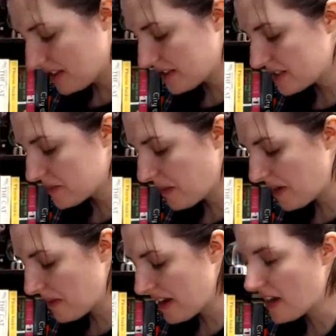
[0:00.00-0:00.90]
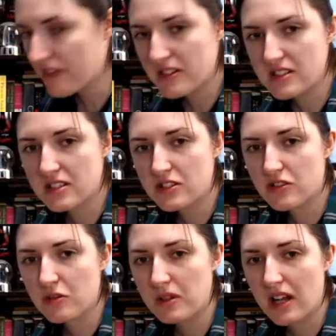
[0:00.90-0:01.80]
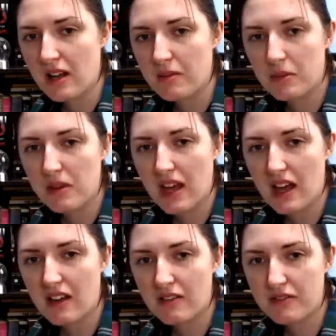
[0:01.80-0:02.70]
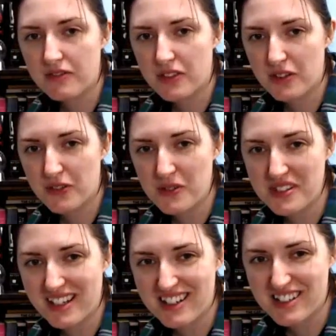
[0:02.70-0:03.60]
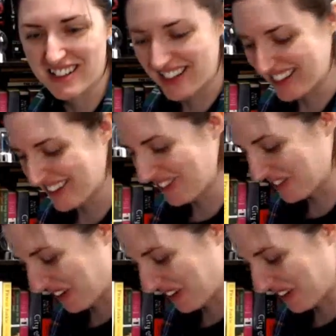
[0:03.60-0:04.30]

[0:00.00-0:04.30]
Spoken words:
Despite my efforts to screw it up, we have the first section of our